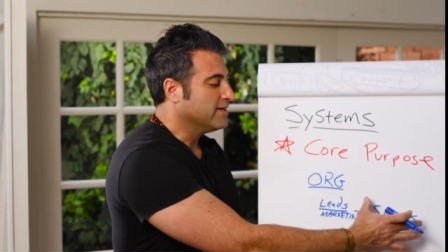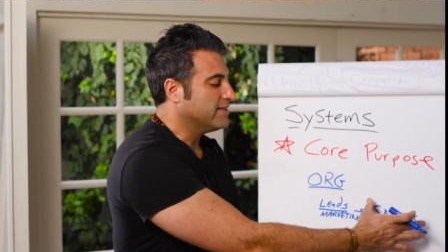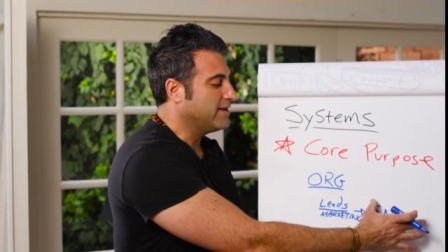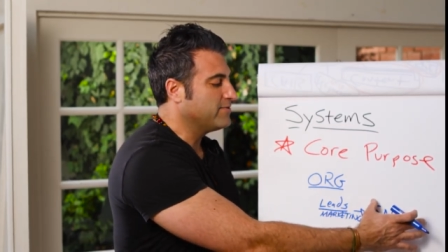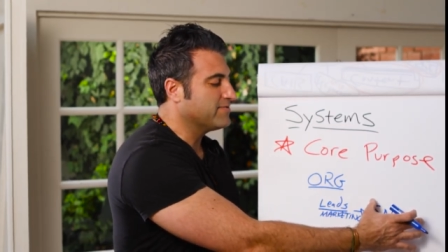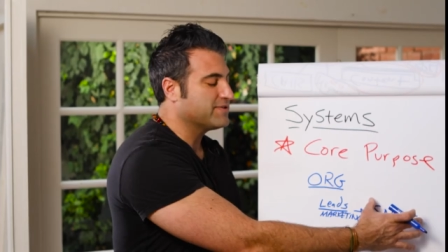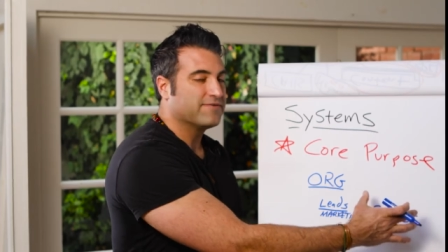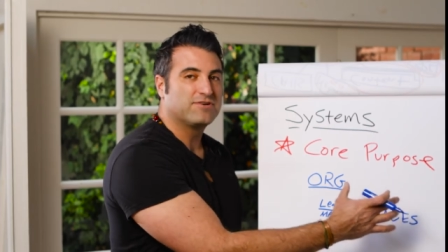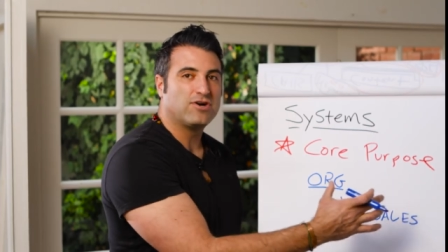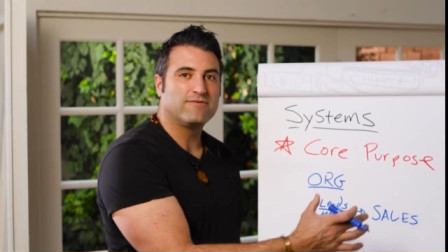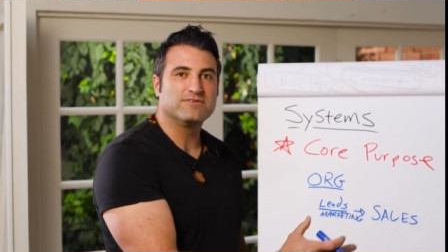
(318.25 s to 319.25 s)
Then we have to
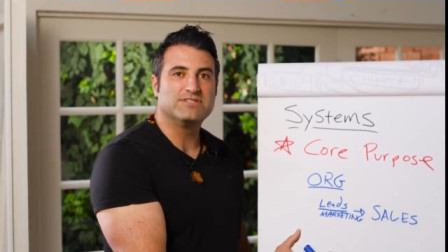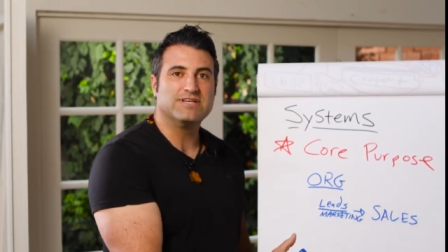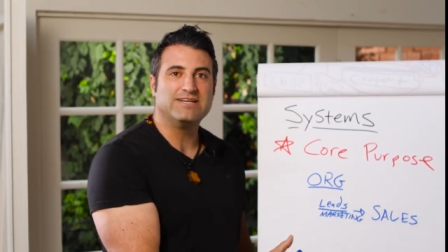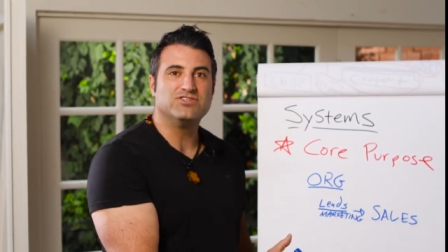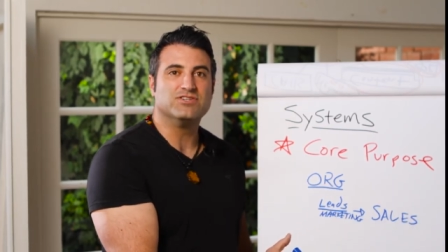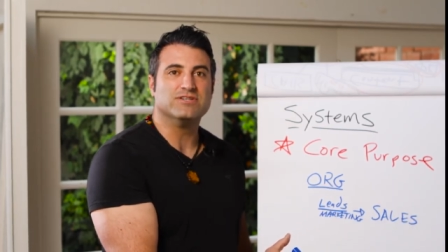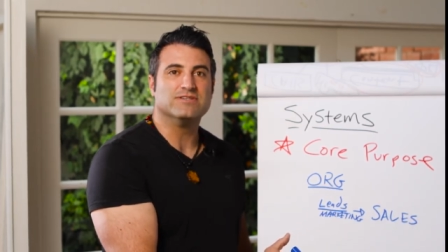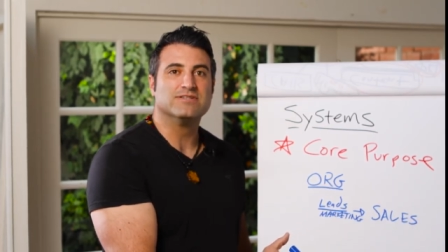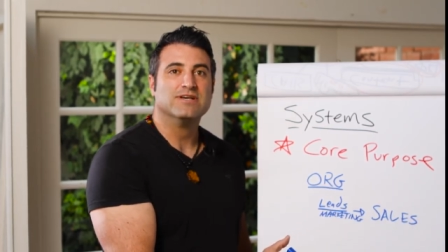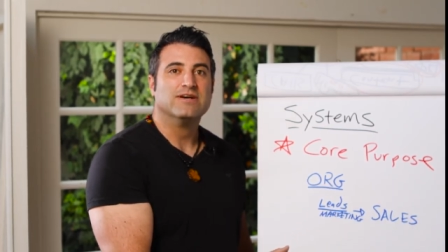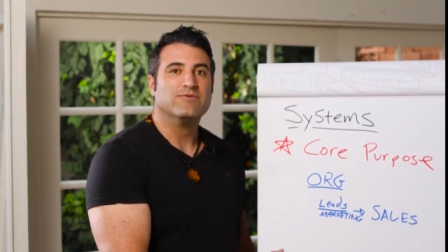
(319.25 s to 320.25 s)
have
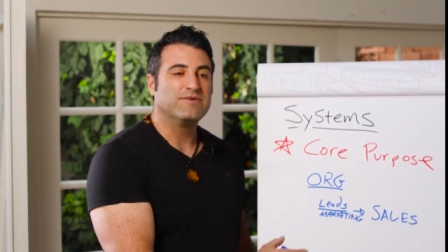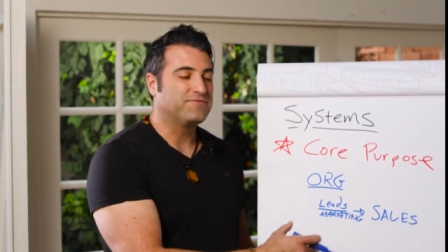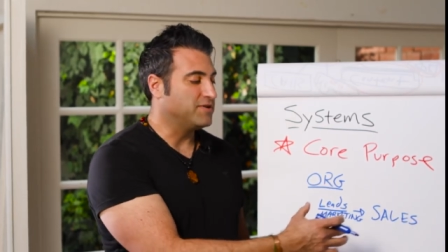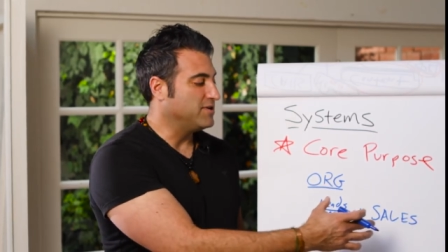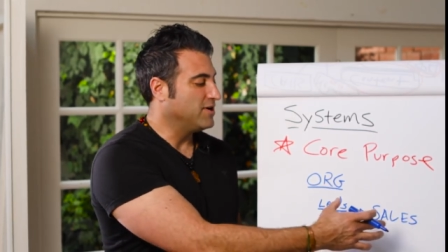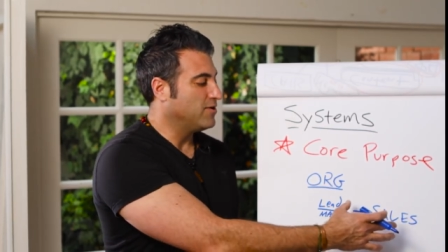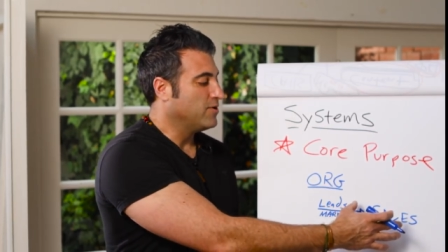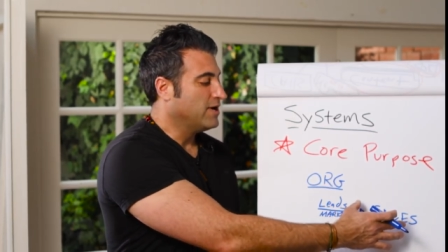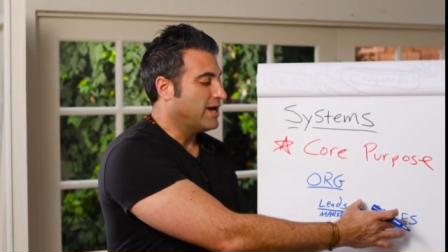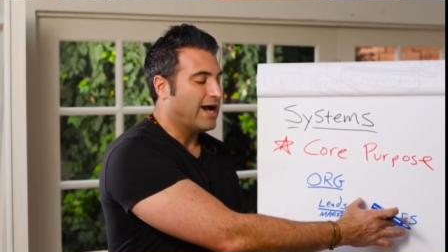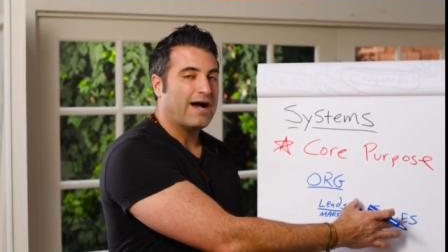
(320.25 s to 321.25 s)
conversations. We have to know
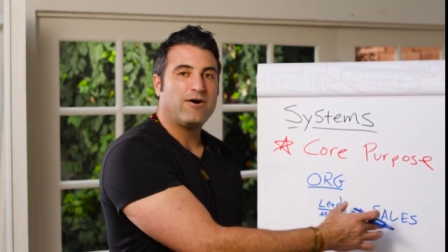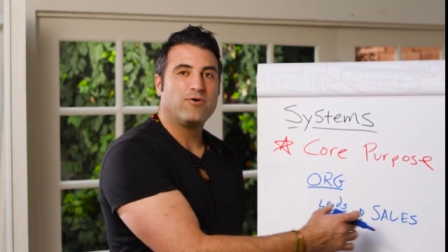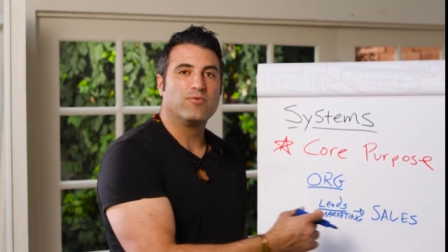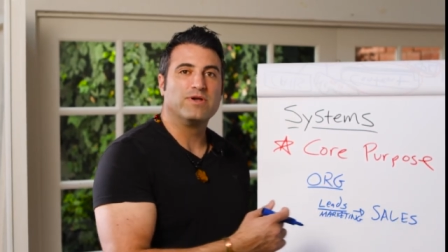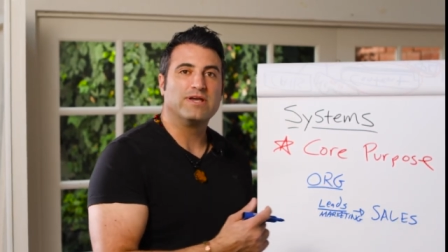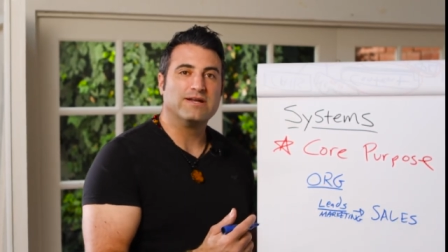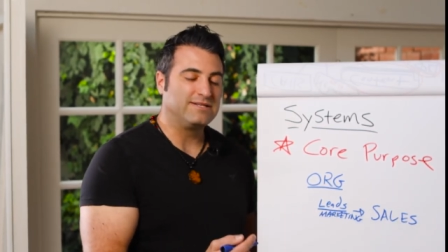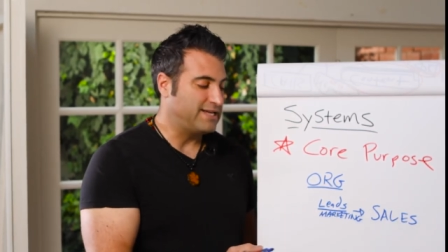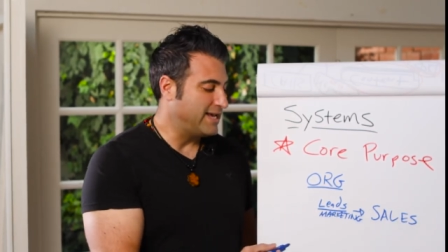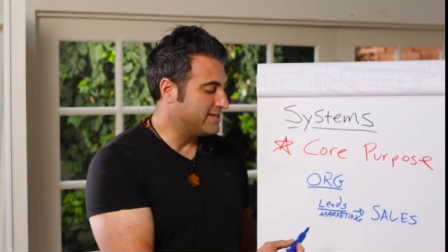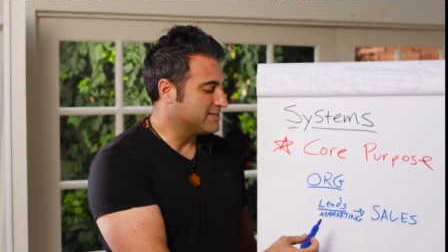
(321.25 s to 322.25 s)
how are we going to
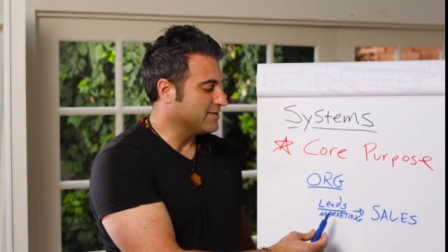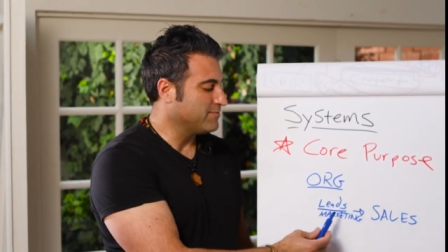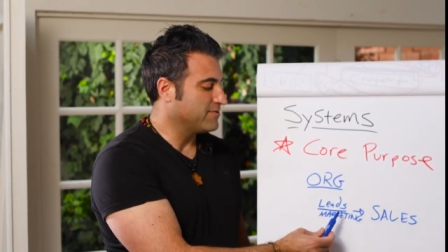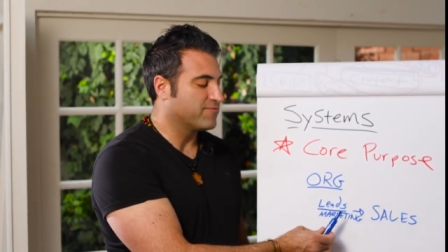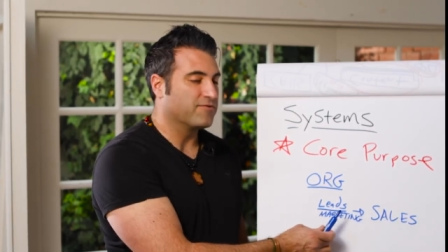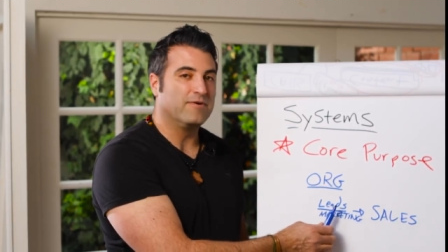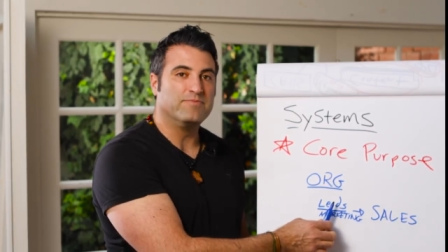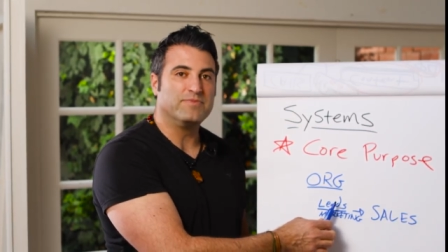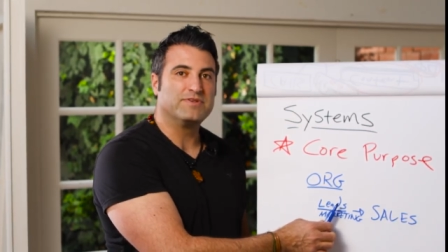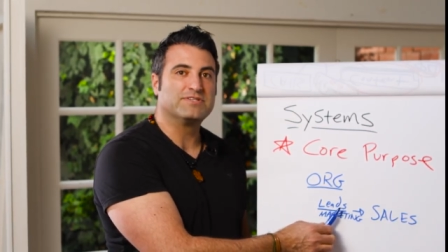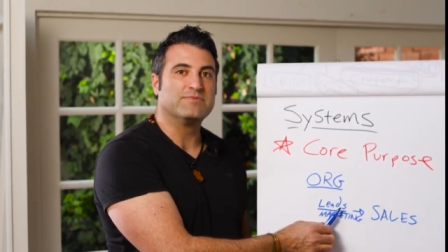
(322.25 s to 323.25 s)
take someone
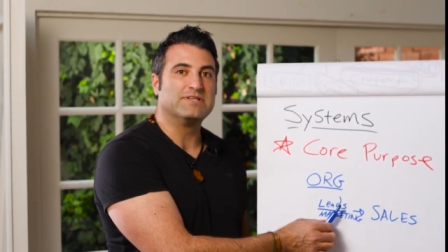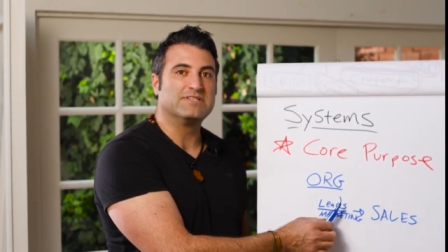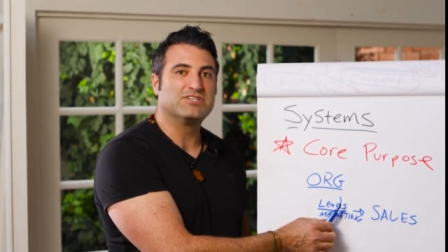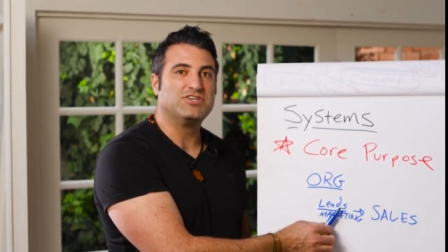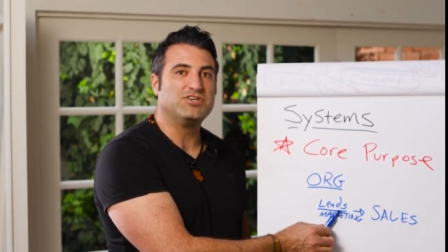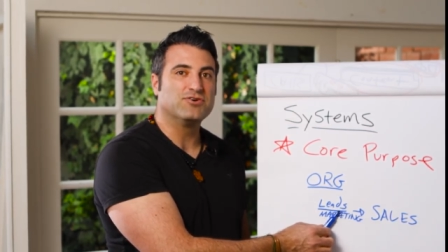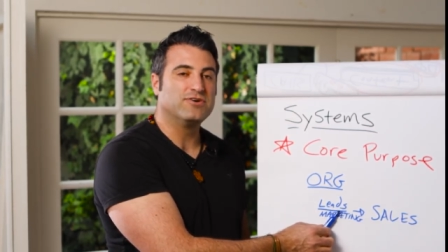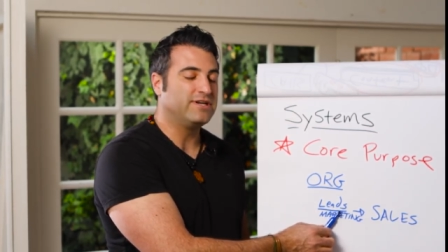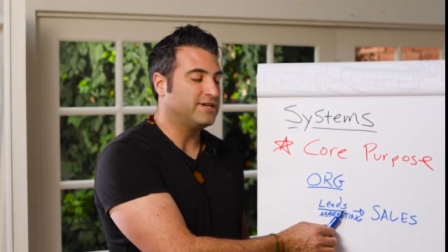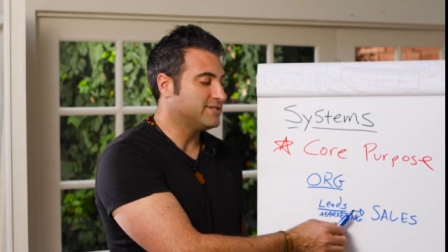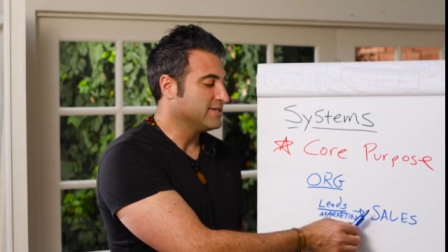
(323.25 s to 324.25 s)
from someone that's
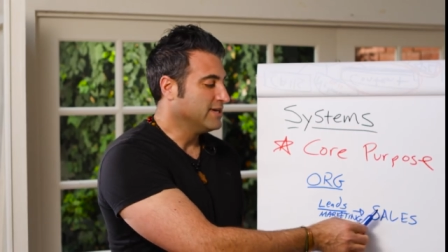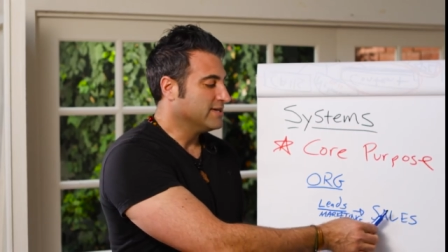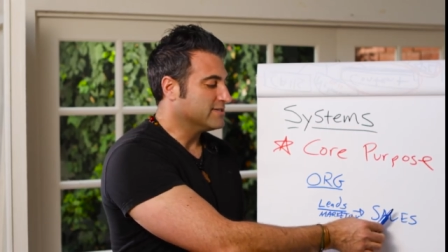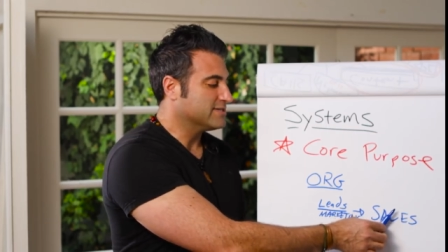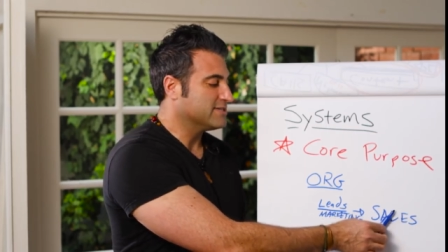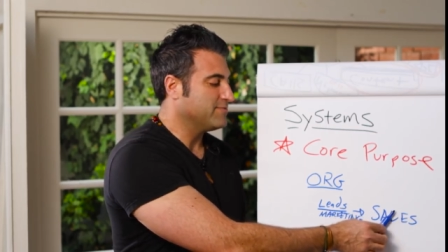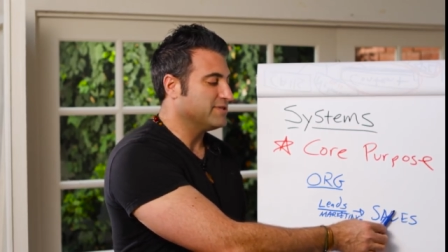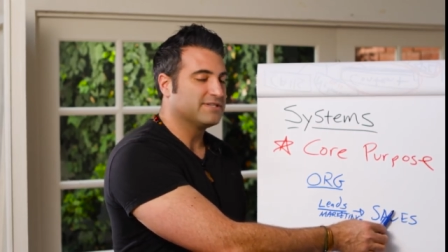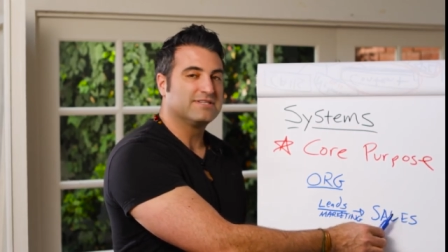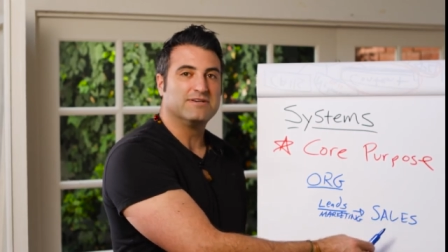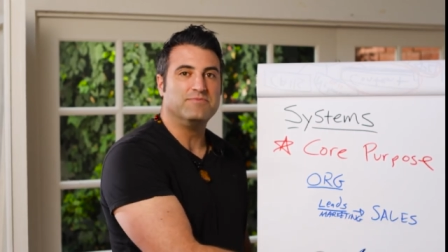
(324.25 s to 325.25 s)
curious to someone
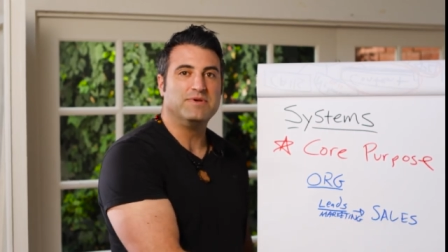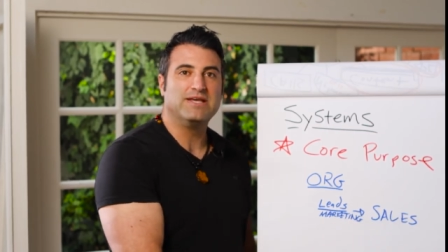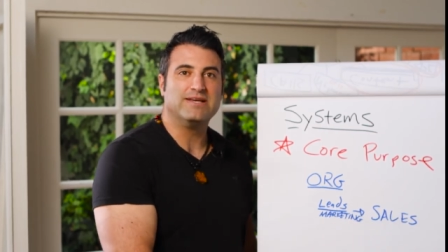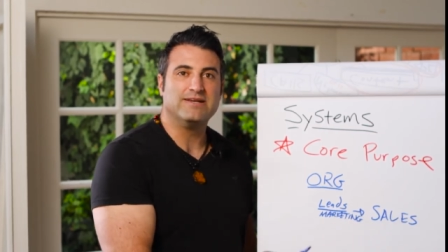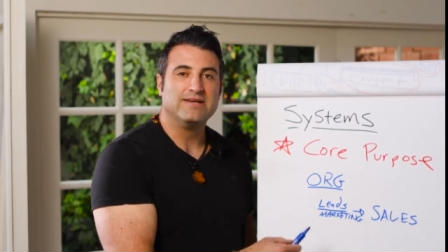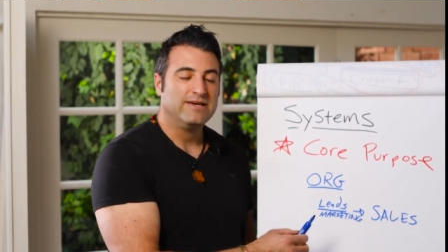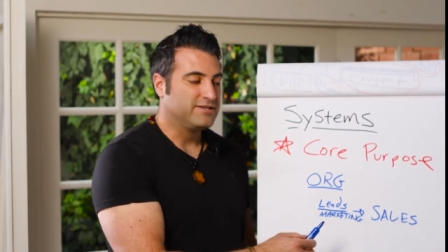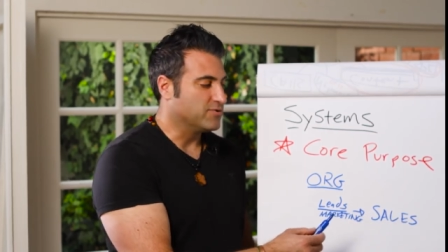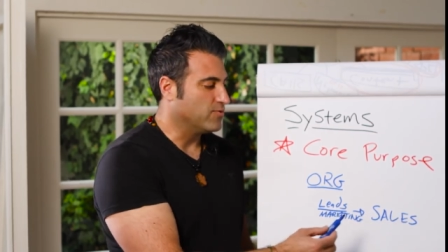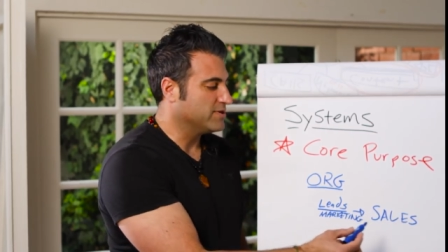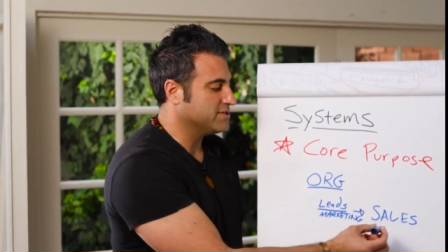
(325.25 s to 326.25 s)
that's committed
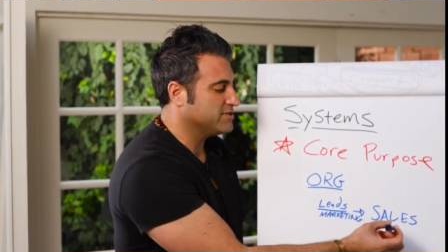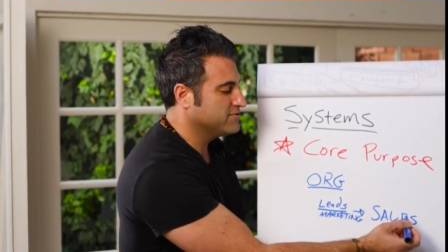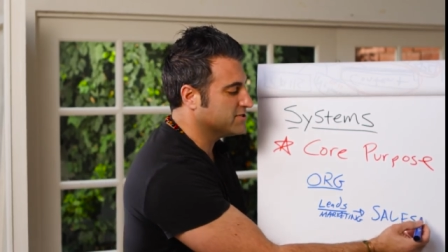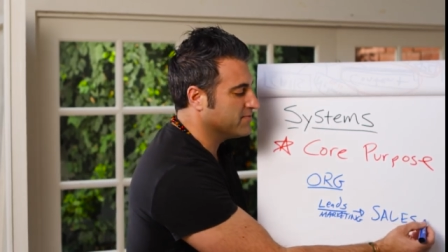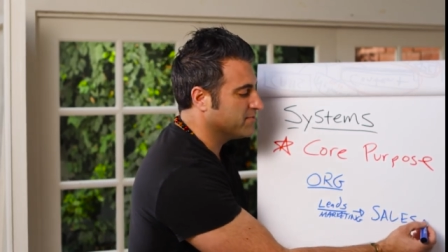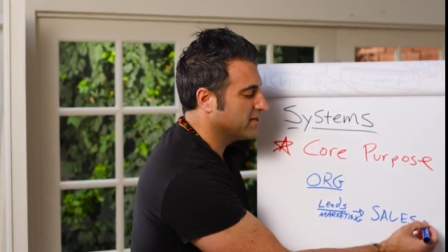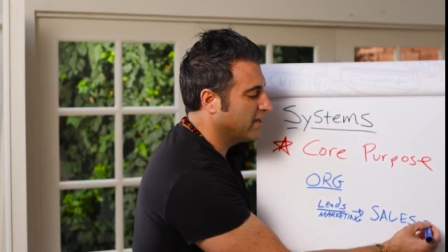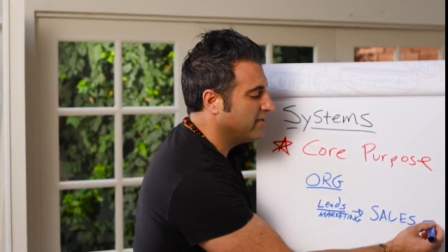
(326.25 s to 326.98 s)
to want to do something.